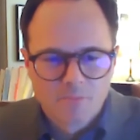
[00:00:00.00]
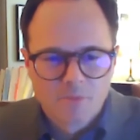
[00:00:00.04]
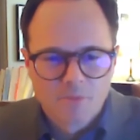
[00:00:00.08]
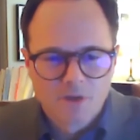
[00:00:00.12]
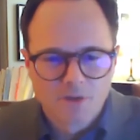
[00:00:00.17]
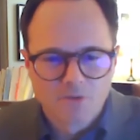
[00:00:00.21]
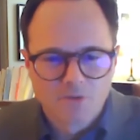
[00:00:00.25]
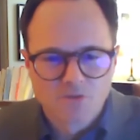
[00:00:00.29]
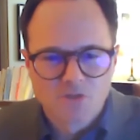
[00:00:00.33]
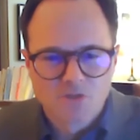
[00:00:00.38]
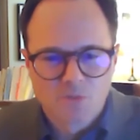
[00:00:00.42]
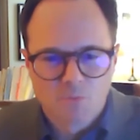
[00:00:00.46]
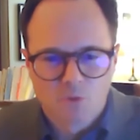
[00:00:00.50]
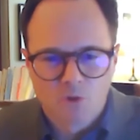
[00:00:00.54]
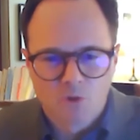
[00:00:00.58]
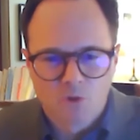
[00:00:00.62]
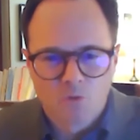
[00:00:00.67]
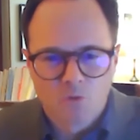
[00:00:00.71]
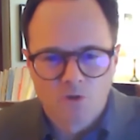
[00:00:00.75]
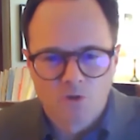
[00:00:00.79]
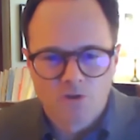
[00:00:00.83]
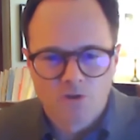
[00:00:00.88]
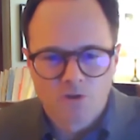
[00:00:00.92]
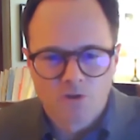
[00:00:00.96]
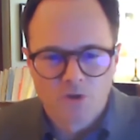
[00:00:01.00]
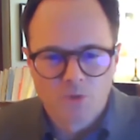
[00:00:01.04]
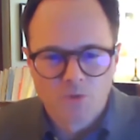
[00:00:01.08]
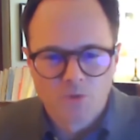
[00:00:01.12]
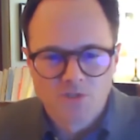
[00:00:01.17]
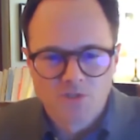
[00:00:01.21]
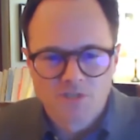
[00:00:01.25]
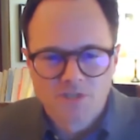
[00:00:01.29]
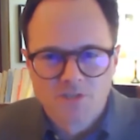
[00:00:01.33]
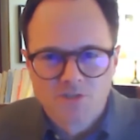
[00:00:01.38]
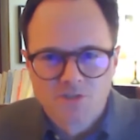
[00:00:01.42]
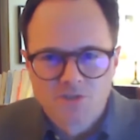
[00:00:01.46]
peer support worker who
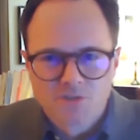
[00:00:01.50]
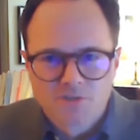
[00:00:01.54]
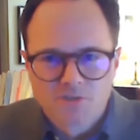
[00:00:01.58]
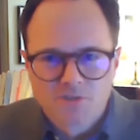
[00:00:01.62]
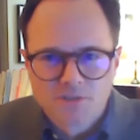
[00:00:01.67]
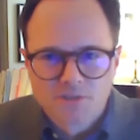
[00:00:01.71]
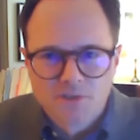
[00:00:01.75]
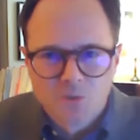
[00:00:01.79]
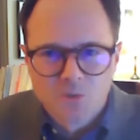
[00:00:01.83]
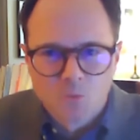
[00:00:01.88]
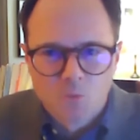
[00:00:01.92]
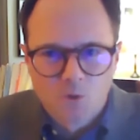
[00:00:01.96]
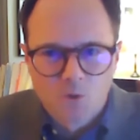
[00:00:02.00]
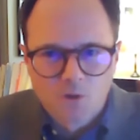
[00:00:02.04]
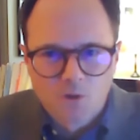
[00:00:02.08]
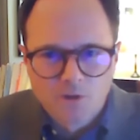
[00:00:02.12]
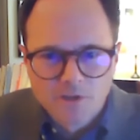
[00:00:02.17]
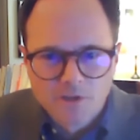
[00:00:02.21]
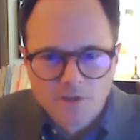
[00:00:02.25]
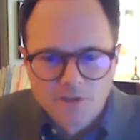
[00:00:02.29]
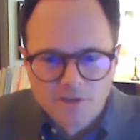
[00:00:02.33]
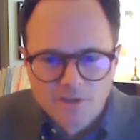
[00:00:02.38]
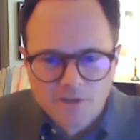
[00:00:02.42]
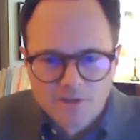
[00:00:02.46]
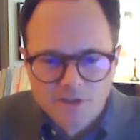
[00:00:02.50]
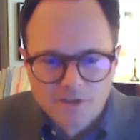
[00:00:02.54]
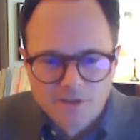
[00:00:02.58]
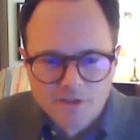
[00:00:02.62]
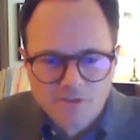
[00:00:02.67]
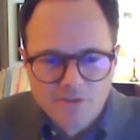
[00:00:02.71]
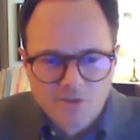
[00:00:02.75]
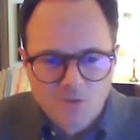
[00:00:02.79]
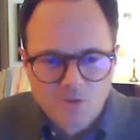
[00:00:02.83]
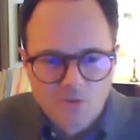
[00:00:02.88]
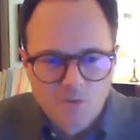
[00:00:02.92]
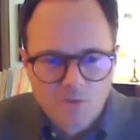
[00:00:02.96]
is interested in working in
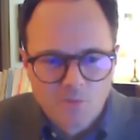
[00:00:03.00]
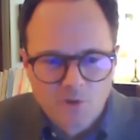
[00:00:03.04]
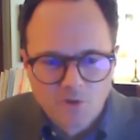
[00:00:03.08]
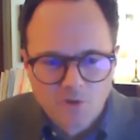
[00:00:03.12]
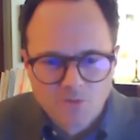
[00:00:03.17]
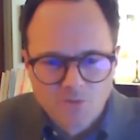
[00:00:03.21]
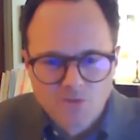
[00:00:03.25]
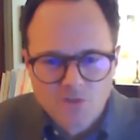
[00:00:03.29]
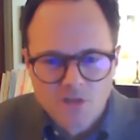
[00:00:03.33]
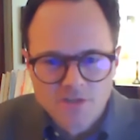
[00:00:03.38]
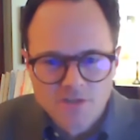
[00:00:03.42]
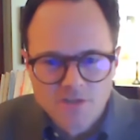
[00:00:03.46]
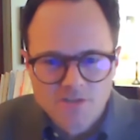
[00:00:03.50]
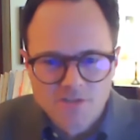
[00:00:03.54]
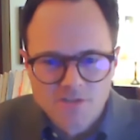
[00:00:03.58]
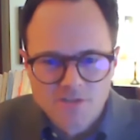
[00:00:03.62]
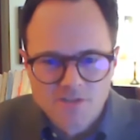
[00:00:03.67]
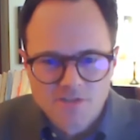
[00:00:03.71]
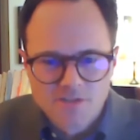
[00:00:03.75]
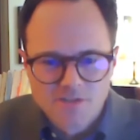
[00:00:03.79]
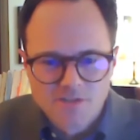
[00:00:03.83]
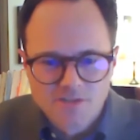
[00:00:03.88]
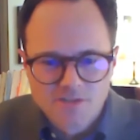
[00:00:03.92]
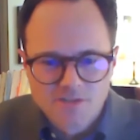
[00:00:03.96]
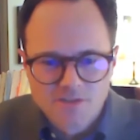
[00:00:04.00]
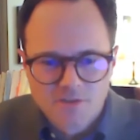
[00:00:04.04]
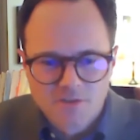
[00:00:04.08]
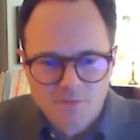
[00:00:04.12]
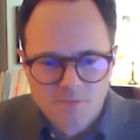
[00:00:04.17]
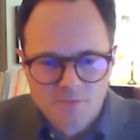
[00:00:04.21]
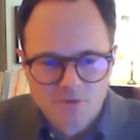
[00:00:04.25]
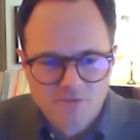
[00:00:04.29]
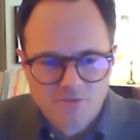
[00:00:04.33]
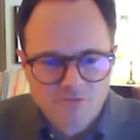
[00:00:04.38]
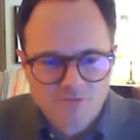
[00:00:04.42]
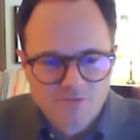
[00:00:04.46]
the criminal justice
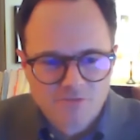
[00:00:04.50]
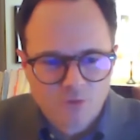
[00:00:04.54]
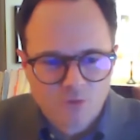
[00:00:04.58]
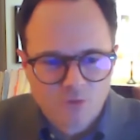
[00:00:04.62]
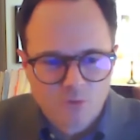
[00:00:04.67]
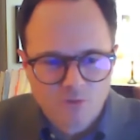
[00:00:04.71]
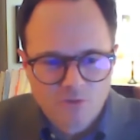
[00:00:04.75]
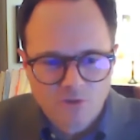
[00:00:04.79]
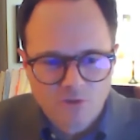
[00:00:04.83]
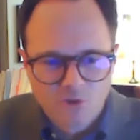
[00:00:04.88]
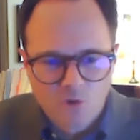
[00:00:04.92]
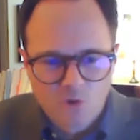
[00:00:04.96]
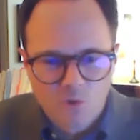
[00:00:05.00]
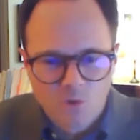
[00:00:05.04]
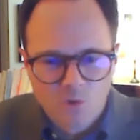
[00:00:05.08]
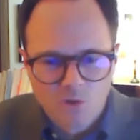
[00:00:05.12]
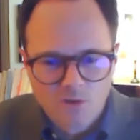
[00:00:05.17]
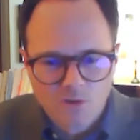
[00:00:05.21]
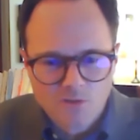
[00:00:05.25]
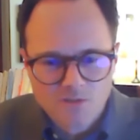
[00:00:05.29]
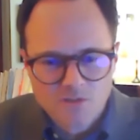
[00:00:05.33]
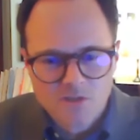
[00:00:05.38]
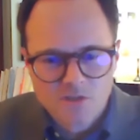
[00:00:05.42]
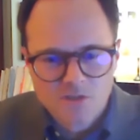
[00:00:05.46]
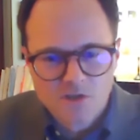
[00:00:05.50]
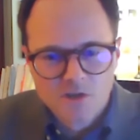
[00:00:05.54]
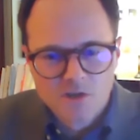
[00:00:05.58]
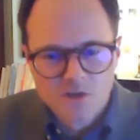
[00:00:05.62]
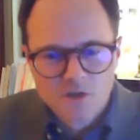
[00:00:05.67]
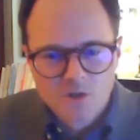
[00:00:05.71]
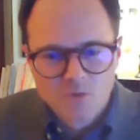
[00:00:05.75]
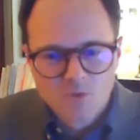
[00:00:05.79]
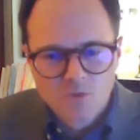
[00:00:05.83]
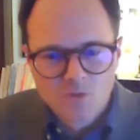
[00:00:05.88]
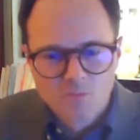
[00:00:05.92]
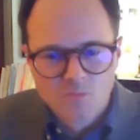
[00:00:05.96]
system and for the courts
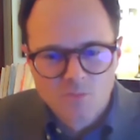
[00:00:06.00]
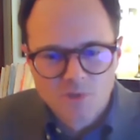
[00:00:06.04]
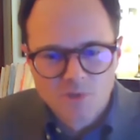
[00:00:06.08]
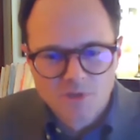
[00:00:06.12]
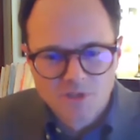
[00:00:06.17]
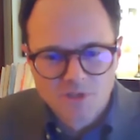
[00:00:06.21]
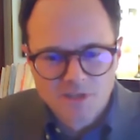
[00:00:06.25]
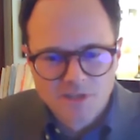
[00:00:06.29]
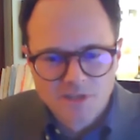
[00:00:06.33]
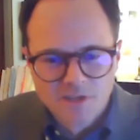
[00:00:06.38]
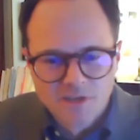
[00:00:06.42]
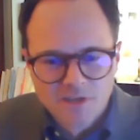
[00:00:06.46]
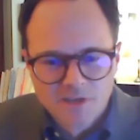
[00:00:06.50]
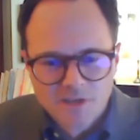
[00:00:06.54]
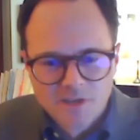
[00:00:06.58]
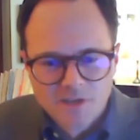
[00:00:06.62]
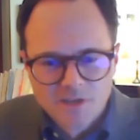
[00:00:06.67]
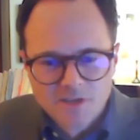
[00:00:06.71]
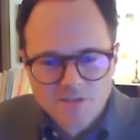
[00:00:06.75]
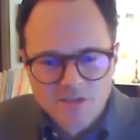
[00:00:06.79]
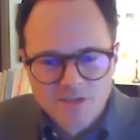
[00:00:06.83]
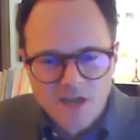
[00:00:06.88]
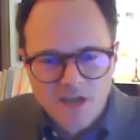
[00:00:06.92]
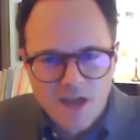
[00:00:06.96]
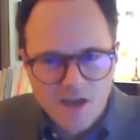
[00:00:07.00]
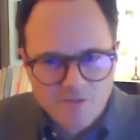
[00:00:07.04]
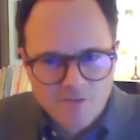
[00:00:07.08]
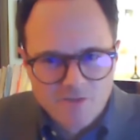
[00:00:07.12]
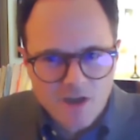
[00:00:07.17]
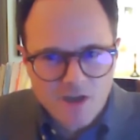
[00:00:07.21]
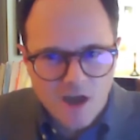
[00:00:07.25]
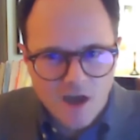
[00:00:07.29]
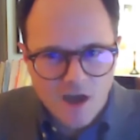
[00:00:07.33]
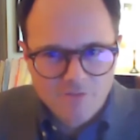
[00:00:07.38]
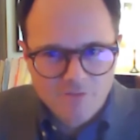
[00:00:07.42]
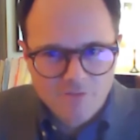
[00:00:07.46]
would be to have
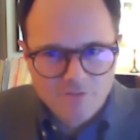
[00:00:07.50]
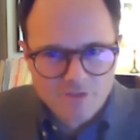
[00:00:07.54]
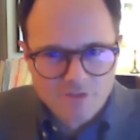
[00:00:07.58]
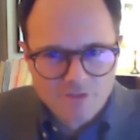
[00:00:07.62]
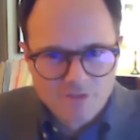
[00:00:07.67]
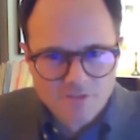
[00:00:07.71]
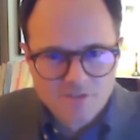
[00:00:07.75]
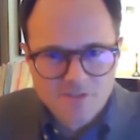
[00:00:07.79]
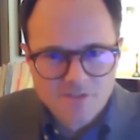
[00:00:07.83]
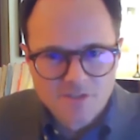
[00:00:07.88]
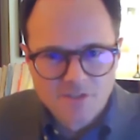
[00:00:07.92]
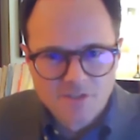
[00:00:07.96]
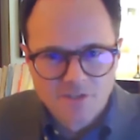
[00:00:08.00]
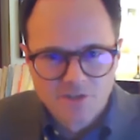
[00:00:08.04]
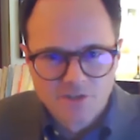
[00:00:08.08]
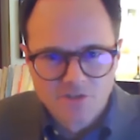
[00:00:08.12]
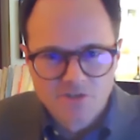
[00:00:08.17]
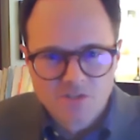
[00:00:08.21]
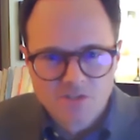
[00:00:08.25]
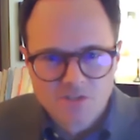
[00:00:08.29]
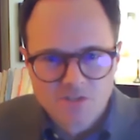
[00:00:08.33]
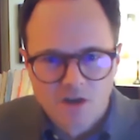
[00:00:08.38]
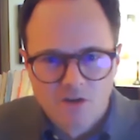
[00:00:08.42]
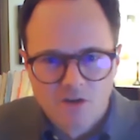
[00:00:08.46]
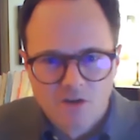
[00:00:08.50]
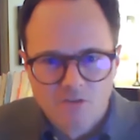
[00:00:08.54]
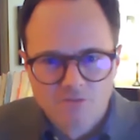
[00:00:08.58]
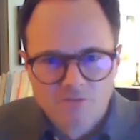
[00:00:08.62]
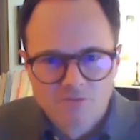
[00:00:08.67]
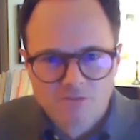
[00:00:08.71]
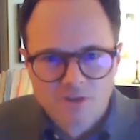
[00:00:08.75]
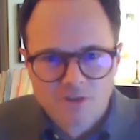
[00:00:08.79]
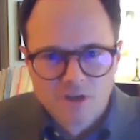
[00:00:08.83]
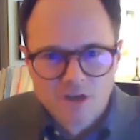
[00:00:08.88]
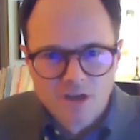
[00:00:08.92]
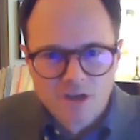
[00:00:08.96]
confidence in yourself
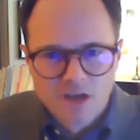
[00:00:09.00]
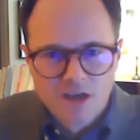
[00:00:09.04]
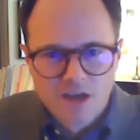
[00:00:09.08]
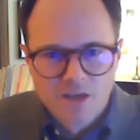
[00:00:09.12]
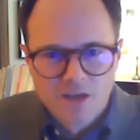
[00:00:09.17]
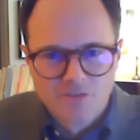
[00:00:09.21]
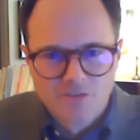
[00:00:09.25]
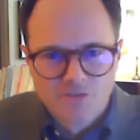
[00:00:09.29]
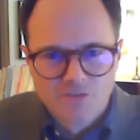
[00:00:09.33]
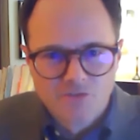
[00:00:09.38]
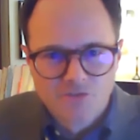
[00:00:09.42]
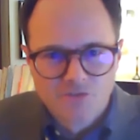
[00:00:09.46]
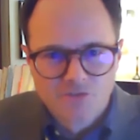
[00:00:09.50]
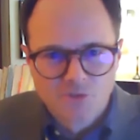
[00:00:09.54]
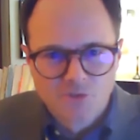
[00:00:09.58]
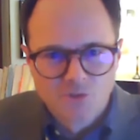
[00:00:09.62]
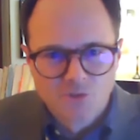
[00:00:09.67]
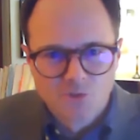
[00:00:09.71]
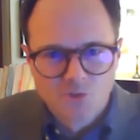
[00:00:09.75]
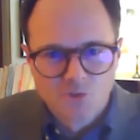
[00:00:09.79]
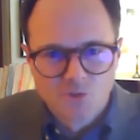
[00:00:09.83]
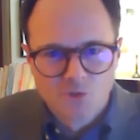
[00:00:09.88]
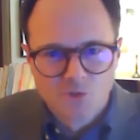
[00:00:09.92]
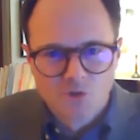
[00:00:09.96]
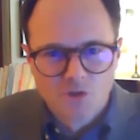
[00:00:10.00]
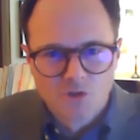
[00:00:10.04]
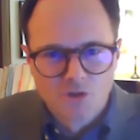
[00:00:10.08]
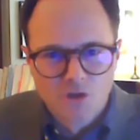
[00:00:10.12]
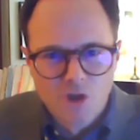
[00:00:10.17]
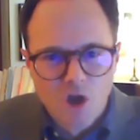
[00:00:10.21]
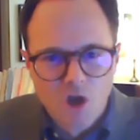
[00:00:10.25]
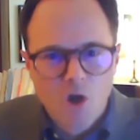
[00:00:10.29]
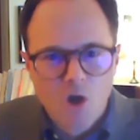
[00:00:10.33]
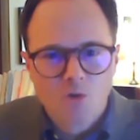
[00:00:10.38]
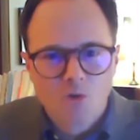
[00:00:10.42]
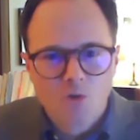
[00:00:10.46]
and to
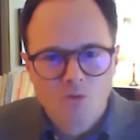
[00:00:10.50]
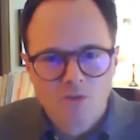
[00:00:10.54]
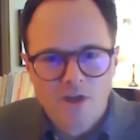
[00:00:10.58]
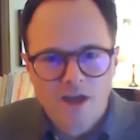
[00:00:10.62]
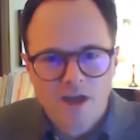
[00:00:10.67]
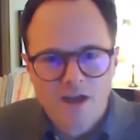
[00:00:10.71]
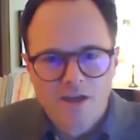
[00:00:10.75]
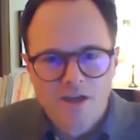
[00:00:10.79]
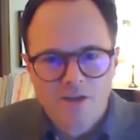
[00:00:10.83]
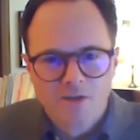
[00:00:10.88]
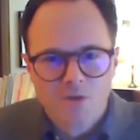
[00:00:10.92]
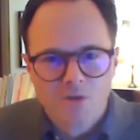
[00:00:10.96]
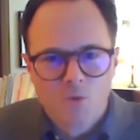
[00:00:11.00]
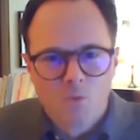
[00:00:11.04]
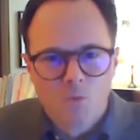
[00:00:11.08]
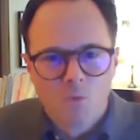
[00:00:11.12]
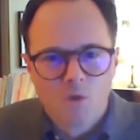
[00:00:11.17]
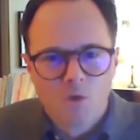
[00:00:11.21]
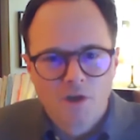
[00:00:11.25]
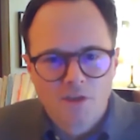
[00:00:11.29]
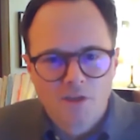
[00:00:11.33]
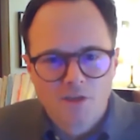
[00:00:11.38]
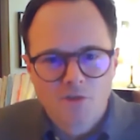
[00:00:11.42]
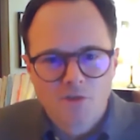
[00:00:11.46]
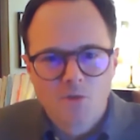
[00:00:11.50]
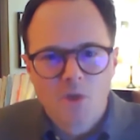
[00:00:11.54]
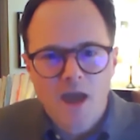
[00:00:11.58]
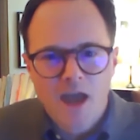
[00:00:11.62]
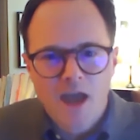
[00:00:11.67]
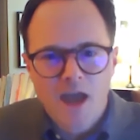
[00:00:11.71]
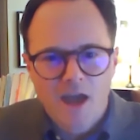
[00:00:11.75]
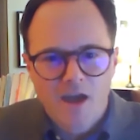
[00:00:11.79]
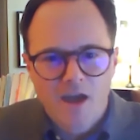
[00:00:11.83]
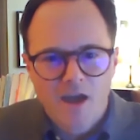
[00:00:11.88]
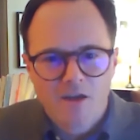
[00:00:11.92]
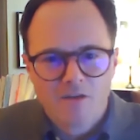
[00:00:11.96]
know that what you
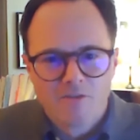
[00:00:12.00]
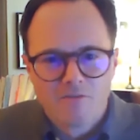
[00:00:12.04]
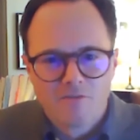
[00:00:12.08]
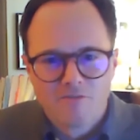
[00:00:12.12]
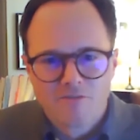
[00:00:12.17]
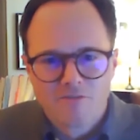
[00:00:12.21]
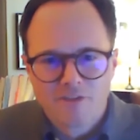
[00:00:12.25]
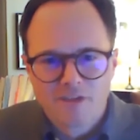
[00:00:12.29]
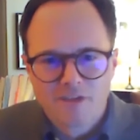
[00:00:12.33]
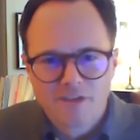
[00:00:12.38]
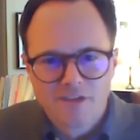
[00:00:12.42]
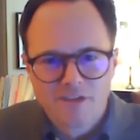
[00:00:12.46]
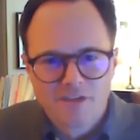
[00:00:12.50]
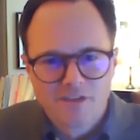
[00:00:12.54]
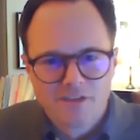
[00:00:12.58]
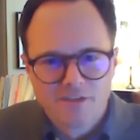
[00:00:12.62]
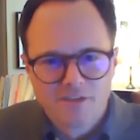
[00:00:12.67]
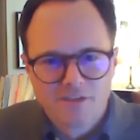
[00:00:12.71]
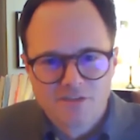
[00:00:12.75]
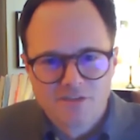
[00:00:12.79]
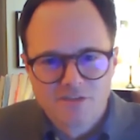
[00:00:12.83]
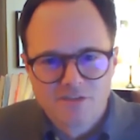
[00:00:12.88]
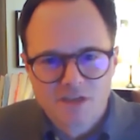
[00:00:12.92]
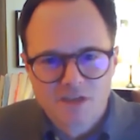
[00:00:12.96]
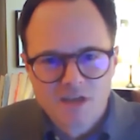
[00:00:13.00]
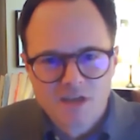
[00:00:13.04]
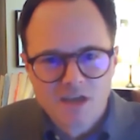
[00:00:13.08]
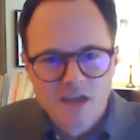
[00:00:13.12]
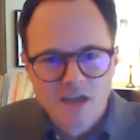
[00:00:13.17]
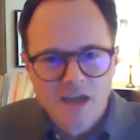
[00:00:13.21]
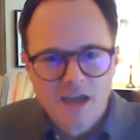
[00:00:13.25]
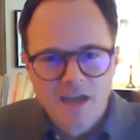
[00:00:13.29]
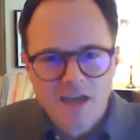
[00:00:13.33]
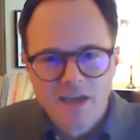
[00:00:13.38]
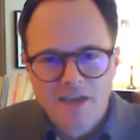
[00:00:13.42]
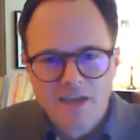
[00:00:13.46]
have is
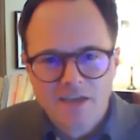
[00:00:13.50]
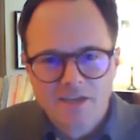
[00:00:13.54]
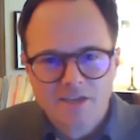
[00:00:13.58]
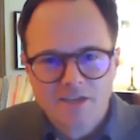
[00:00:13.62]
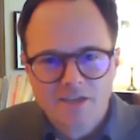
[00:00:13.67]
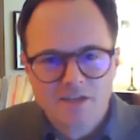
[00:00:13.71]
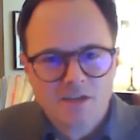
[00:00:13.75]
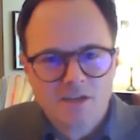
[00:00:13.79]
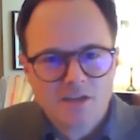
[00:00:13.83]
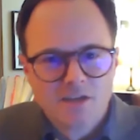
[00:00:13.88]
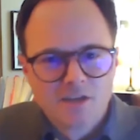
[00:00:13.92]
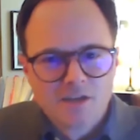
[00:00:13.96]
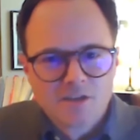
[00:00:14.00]
a